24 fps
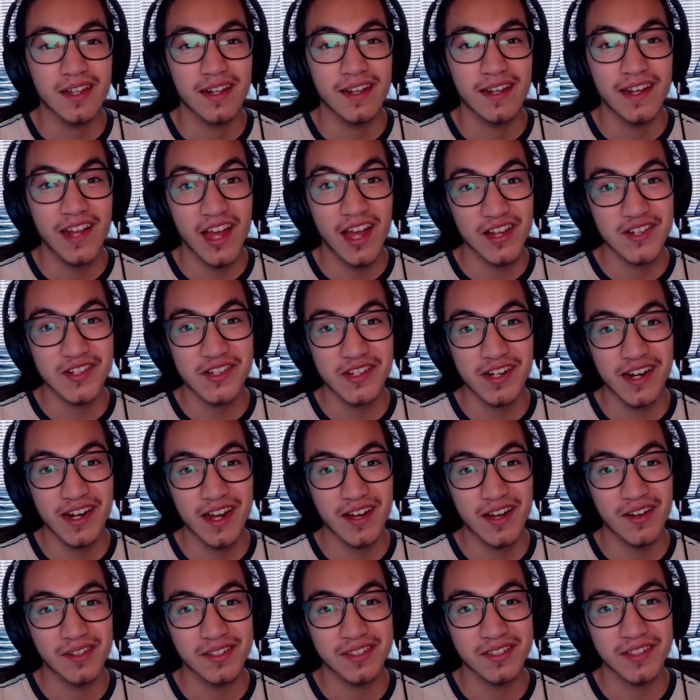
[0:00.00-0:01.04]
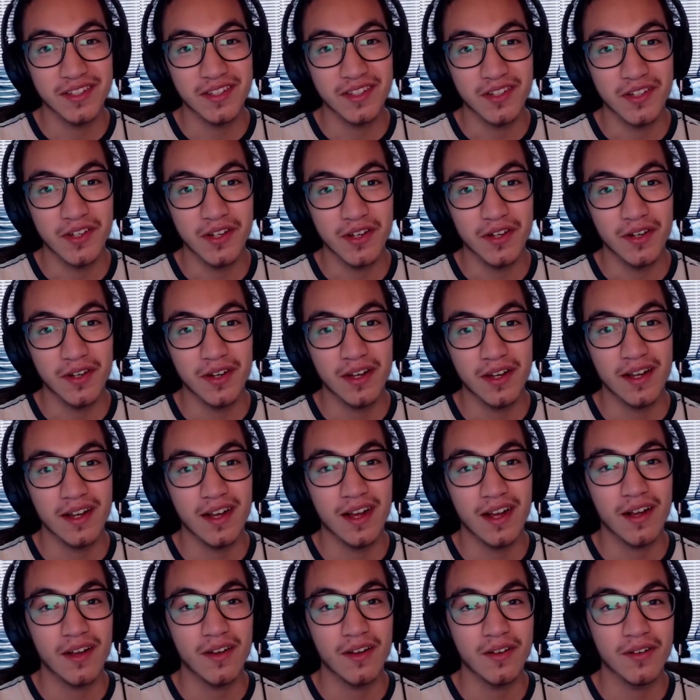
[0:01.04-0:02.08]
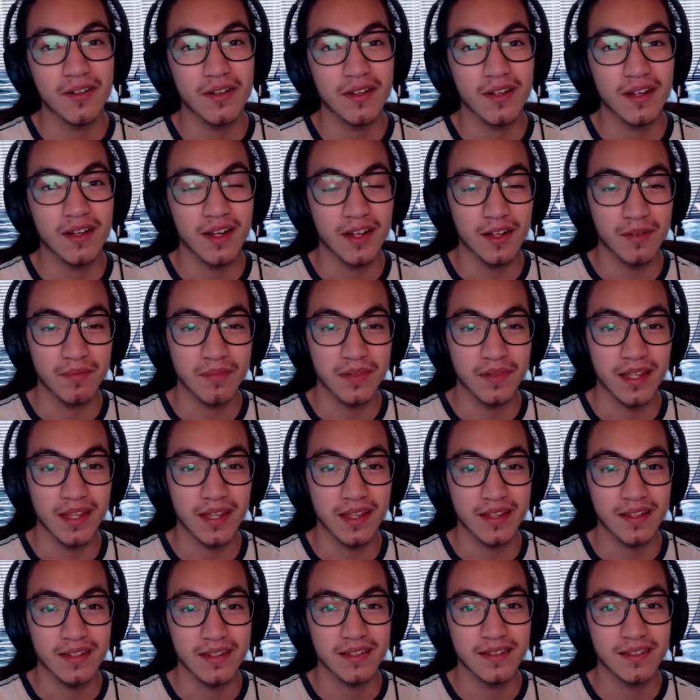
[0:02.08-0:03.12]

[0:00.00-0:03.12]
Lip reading: Not sure how it's going to go. I'll update.